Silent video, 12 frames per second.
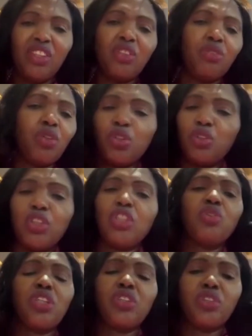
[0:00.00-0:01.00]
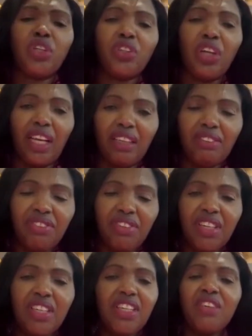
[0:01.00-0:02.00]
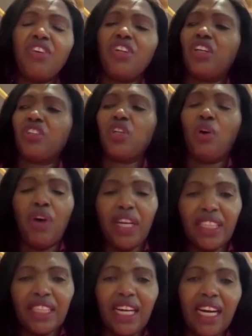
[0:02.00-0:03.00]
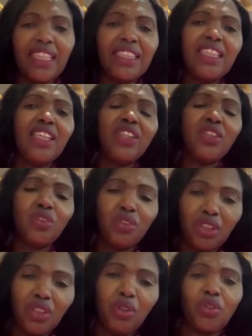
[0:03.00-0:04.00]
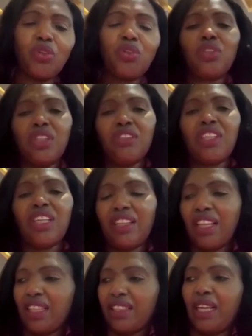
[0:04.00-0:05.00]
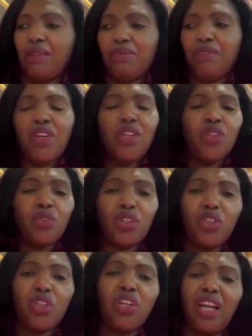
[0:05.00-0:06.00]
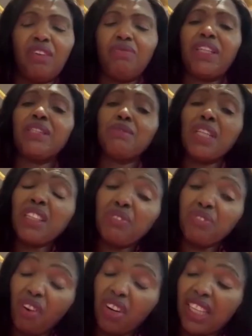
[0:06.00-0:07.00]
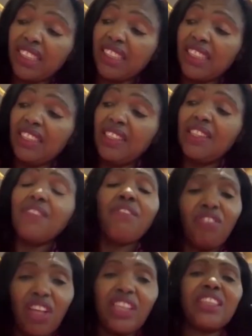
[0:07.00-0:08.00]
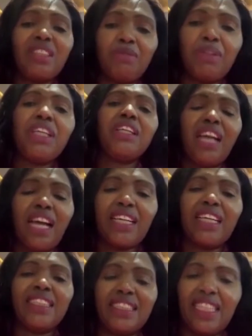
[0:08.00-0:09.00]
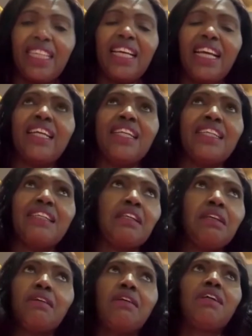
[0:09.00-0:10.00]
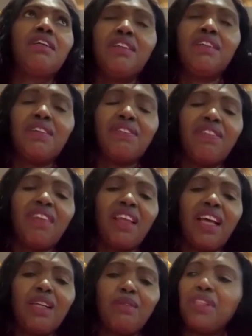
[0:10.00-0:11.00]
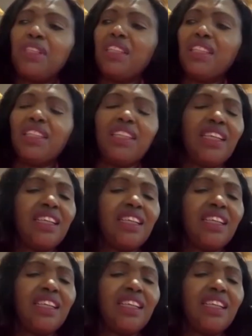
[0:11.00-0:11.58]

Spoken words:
because you need to enjoy your life. Even as you're working hard, you need also to get that time to enjoy your life. But remaining focused, that is the main I can say, and being